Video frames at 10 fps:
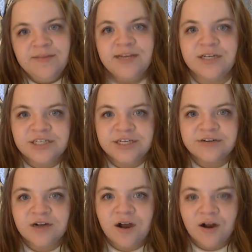The
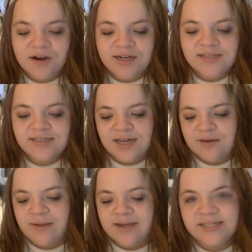interior art is
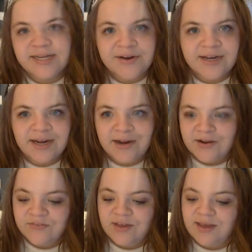done by Terry and
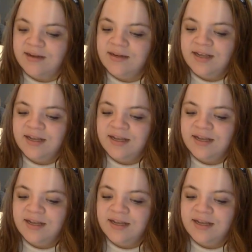Eric Fan,